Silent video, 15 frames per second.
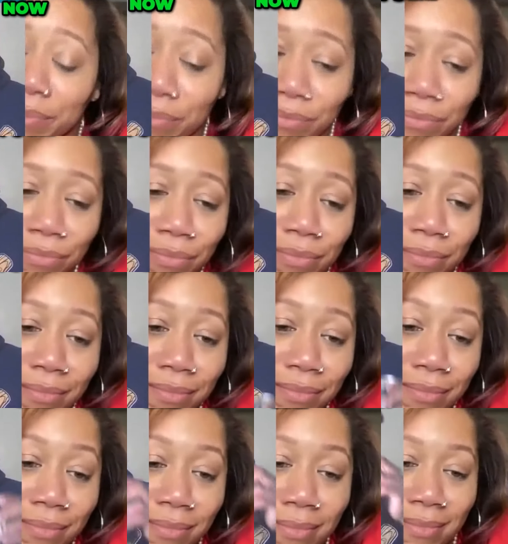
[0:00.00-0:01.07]

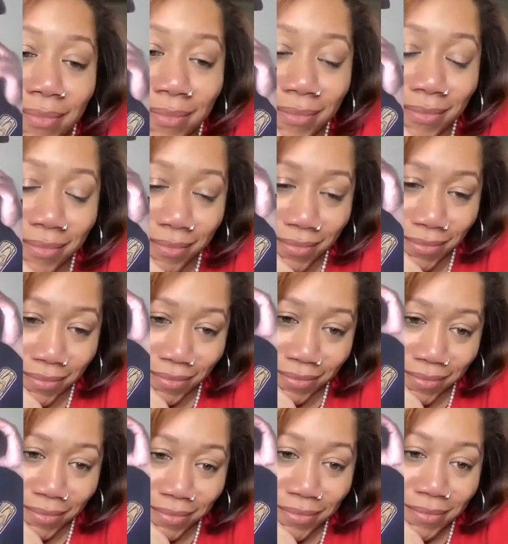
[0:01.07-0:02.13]

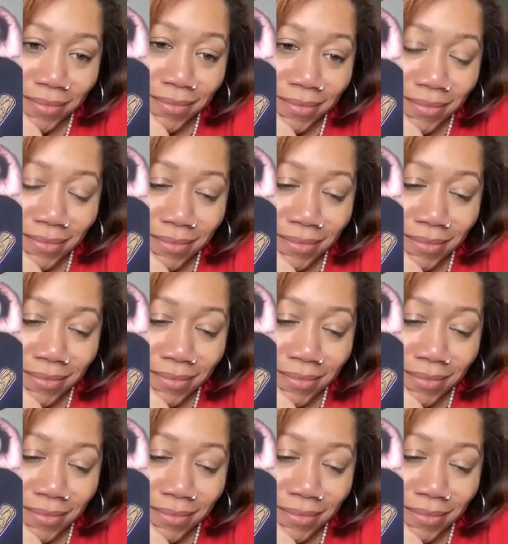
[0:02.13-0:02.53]
(not speaking)